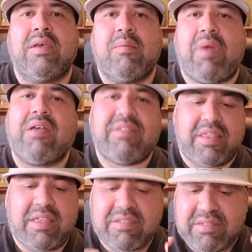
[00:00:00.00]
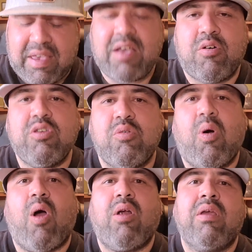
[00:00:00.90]
But I'll say this: take who you
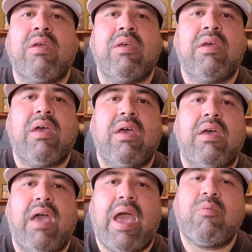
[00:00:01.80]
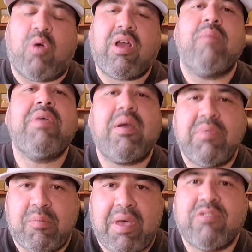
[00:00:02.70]
are and work on
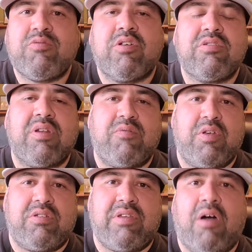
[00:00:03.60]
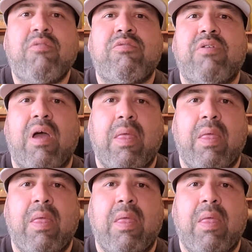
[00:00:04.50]
becoming the best version of yourself.